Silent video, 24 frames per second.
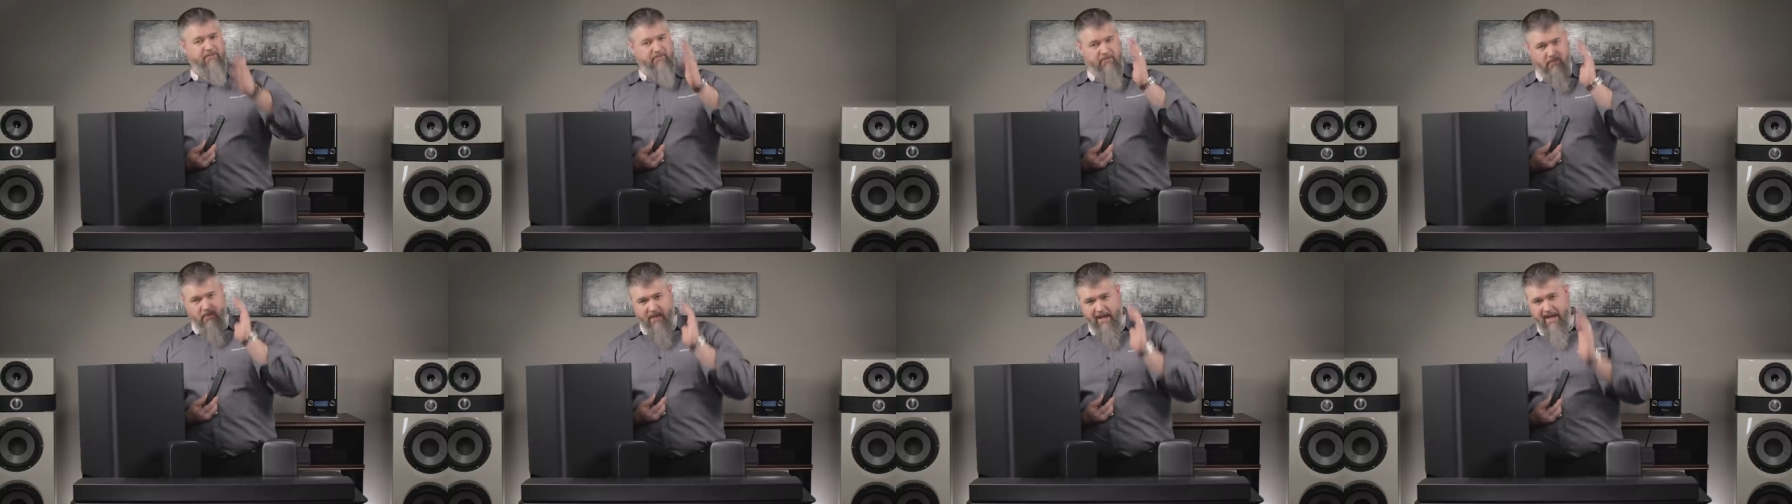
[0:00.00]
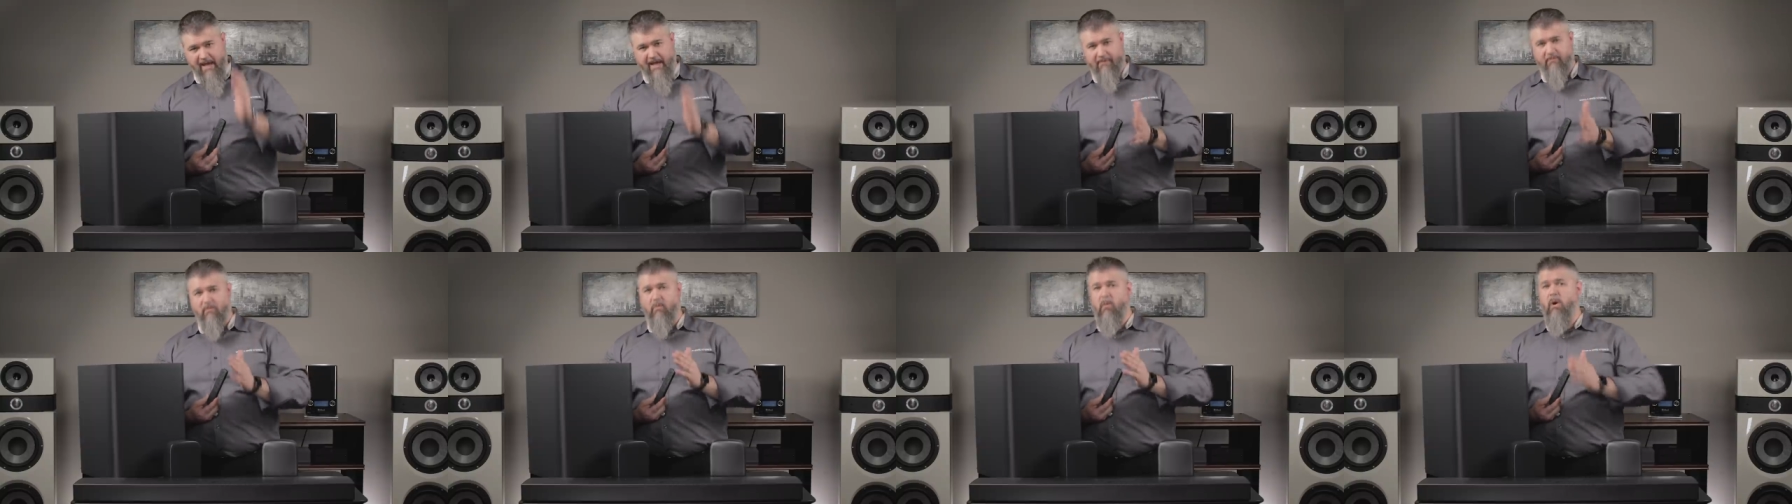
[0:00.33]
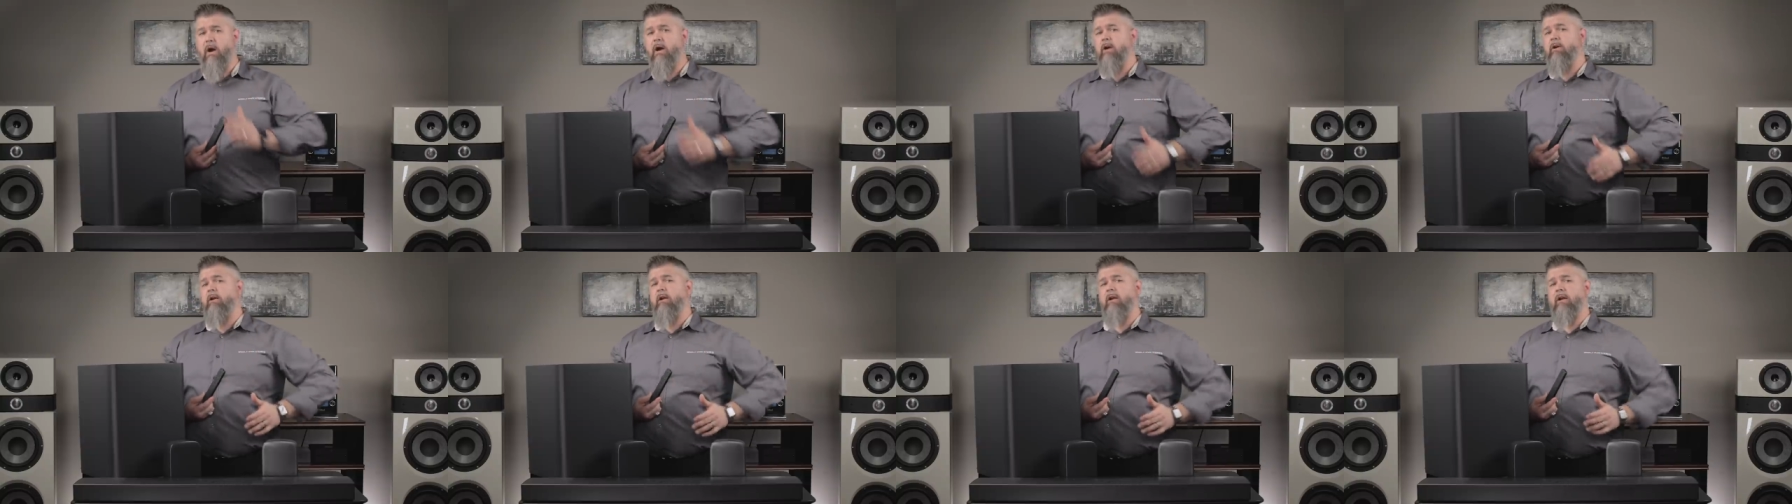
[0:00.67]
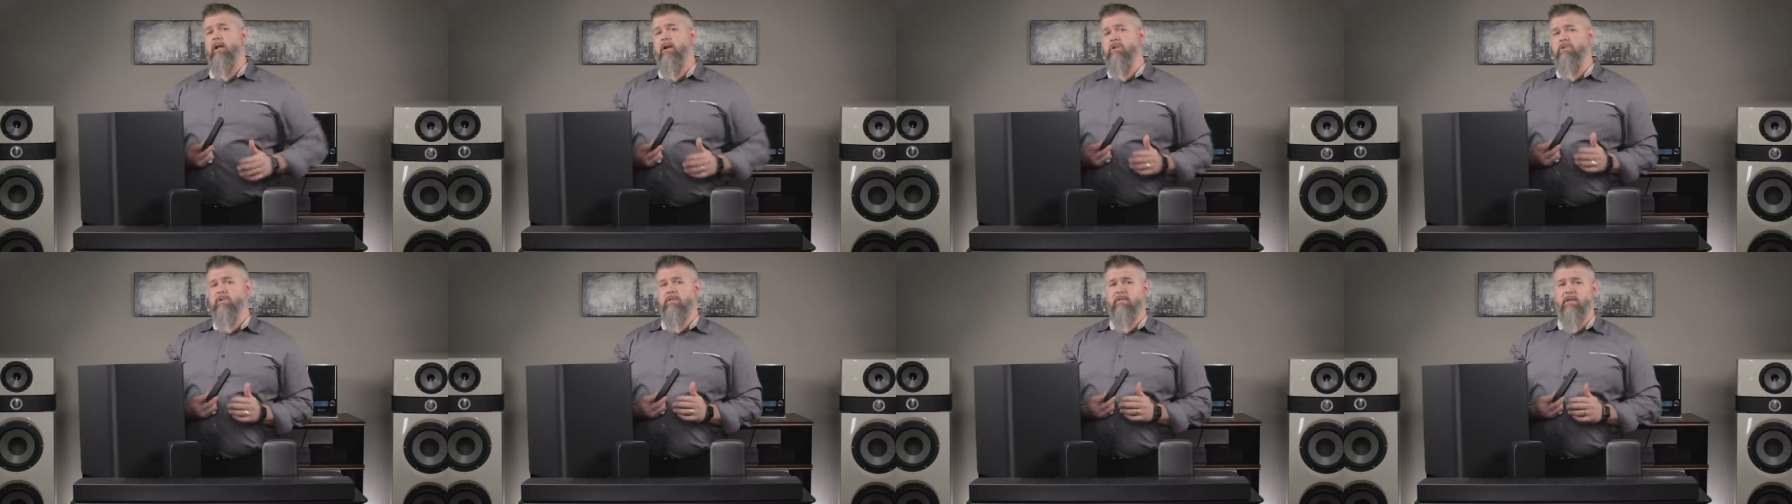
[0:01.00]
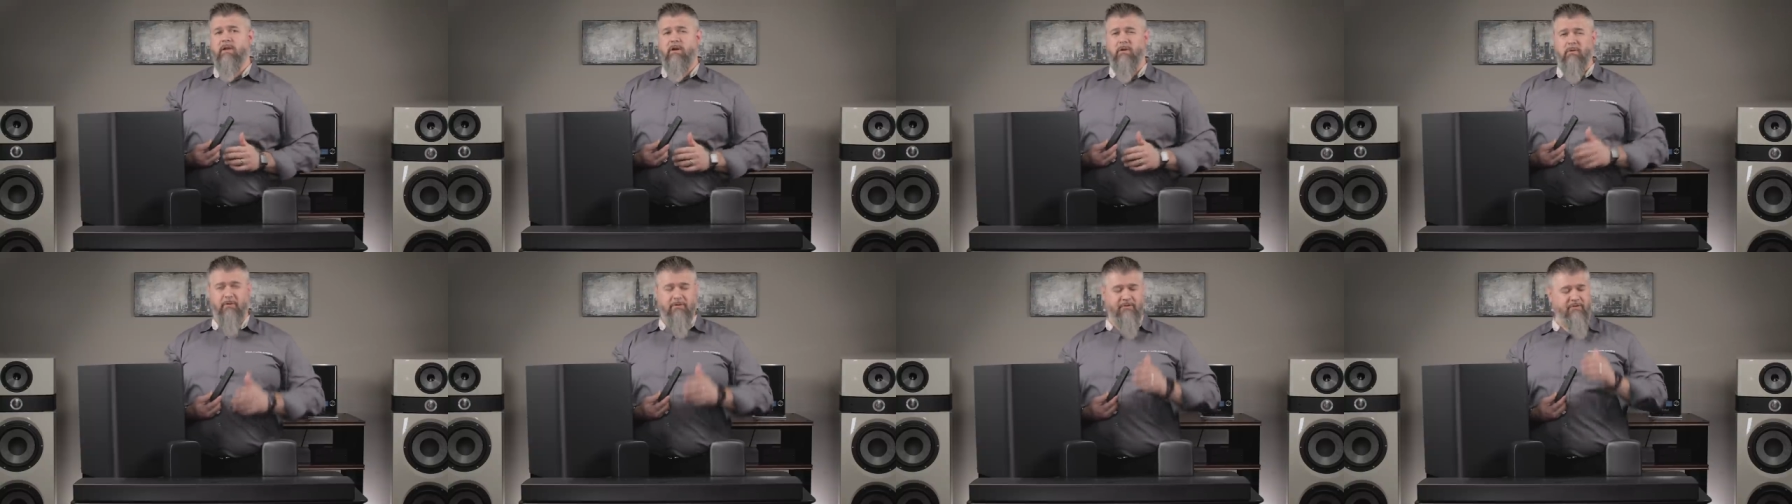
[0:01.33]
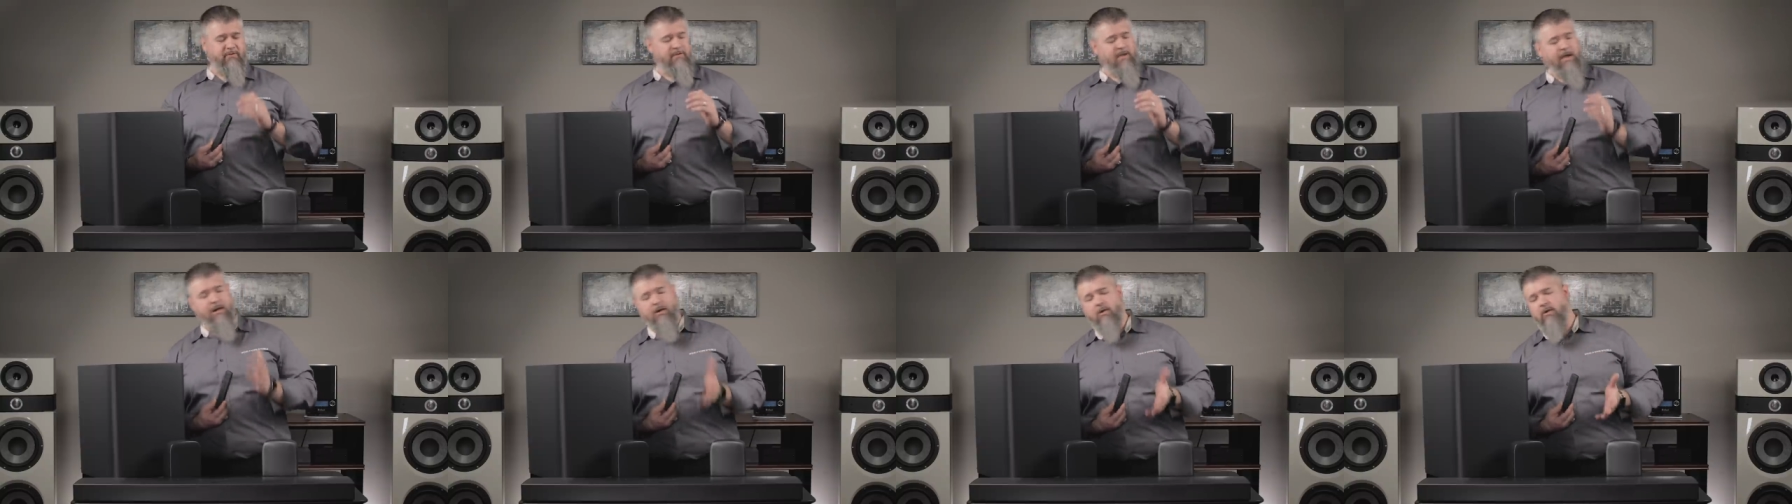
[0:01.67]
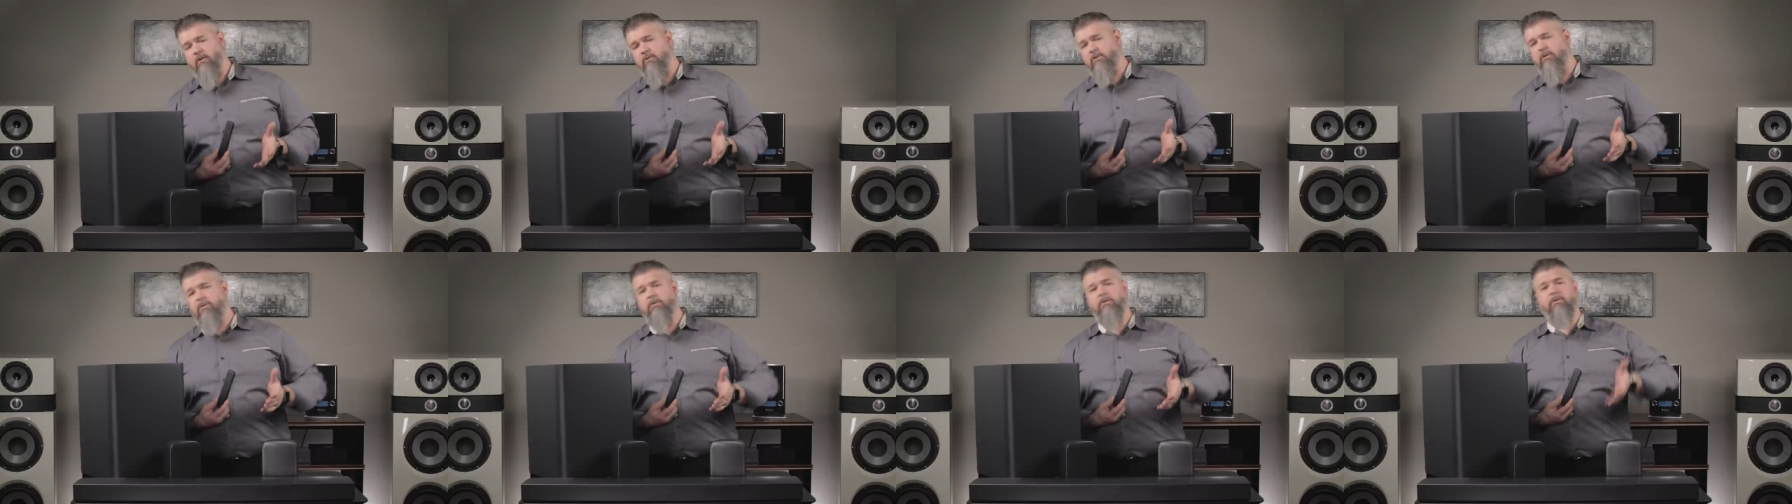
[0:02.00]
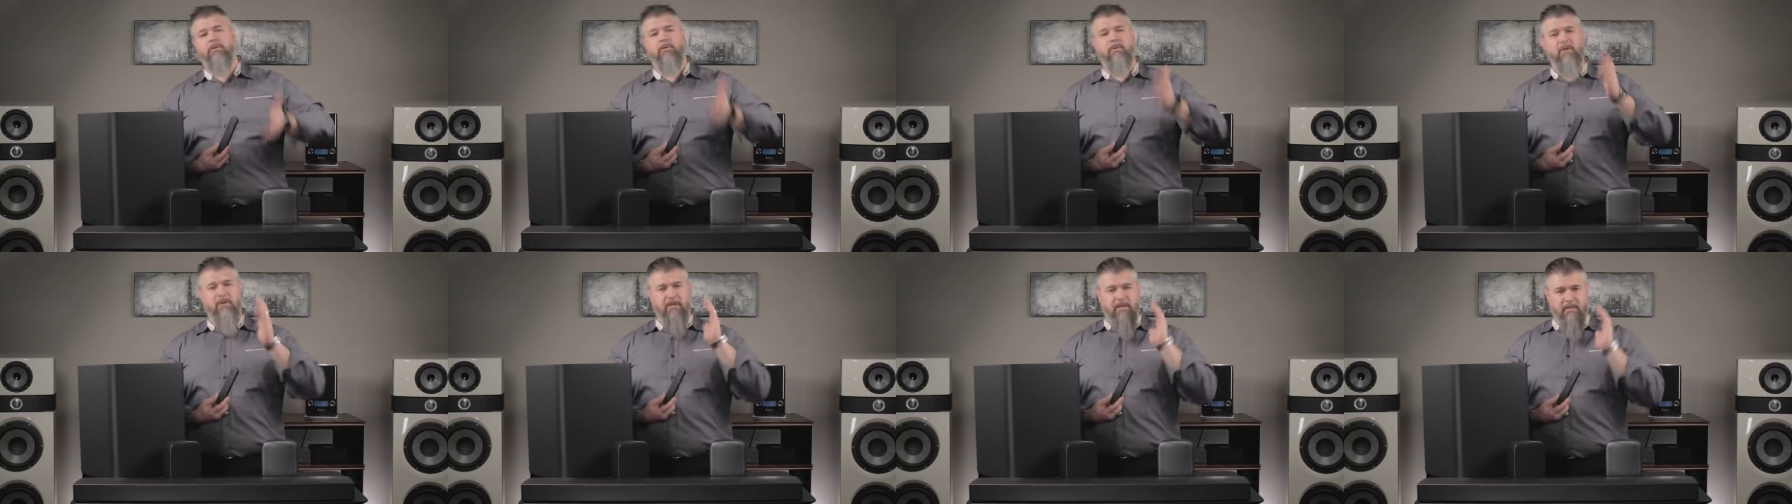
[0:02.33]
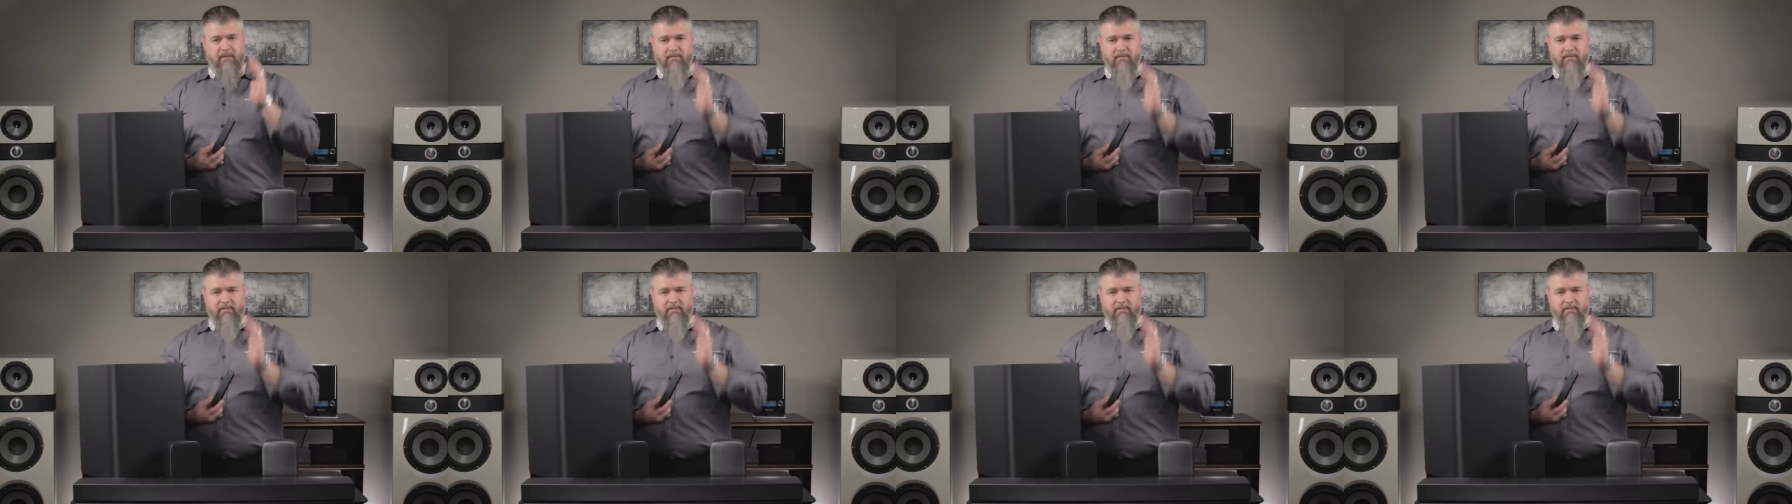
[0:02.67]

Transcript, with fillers: if you have a wired connection there or it's not hard to do,